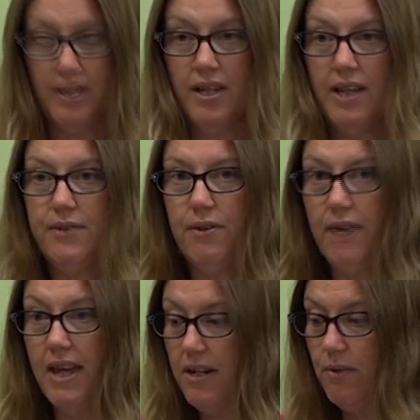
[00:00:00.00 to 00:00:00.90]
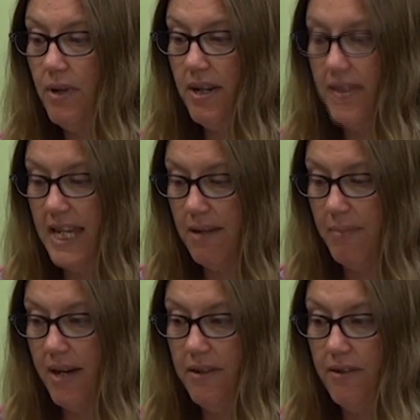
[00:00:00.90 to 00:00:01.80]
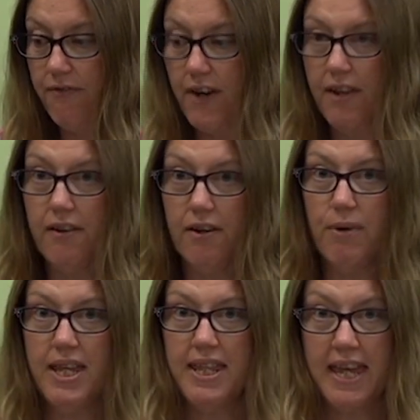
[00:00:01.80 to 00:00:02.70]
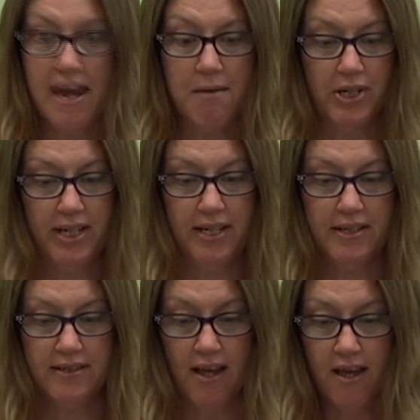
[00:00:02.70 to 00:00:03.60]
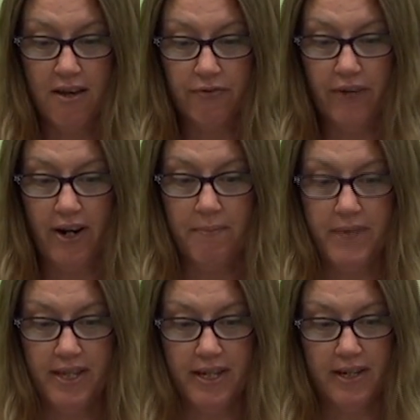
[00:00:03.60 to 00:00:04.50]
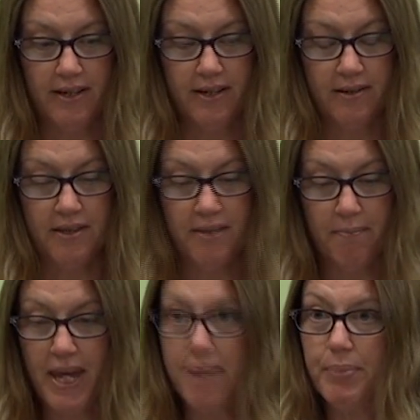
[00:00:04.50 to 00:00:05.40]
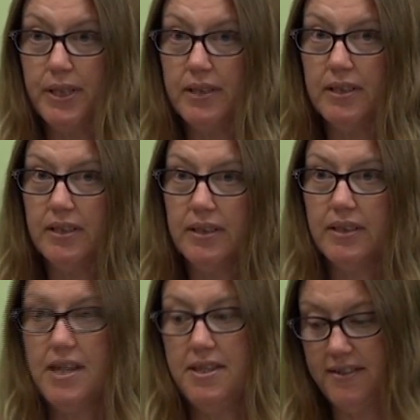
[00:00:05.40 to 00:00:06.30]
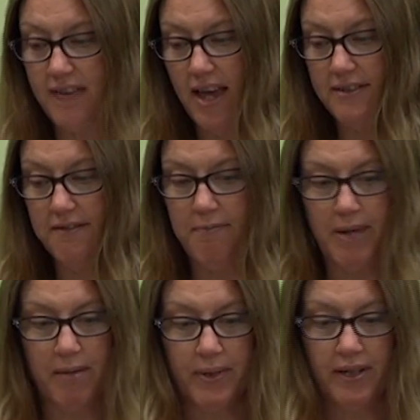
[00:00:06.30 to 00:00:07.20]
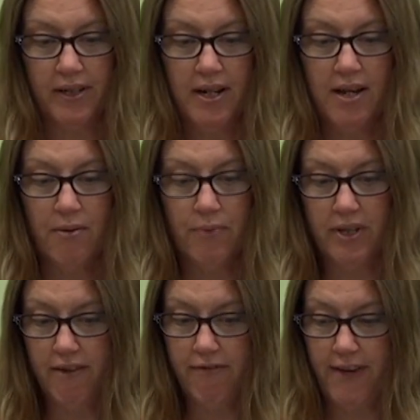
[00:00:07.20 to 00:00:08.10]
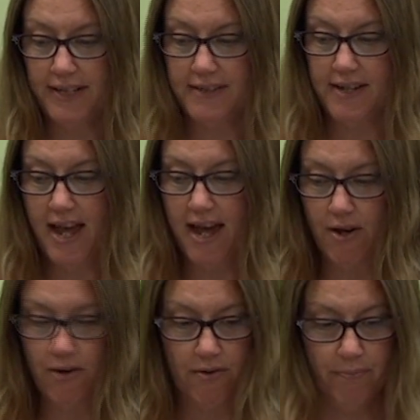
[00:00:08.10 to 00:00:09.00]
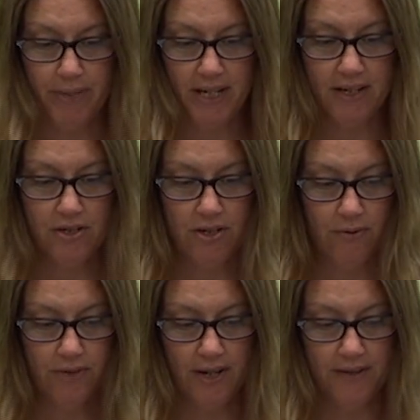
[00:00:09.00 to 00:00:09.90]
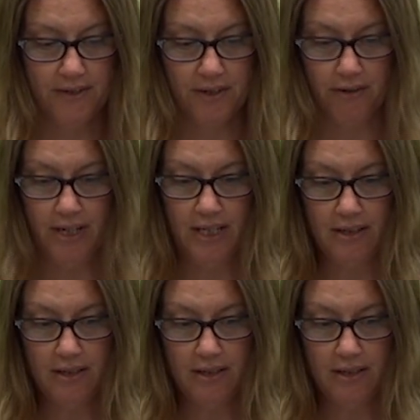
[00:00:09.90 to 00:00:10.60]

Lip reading: So again, you'll want to think about the farther away the camera is from the paper, and the size of the paper will affect how big it shows on the screen.